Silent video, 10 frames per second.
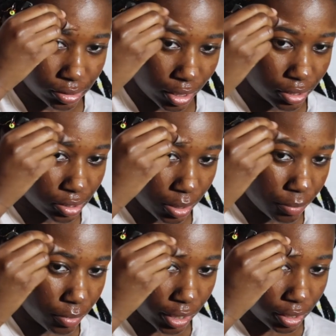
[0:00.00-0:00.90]
take
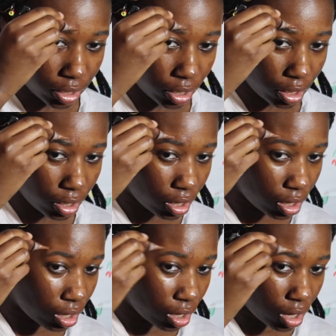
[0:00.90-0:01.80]
some and
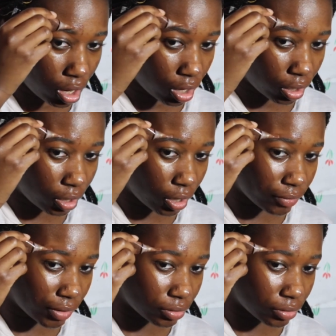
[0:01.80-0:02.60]
carve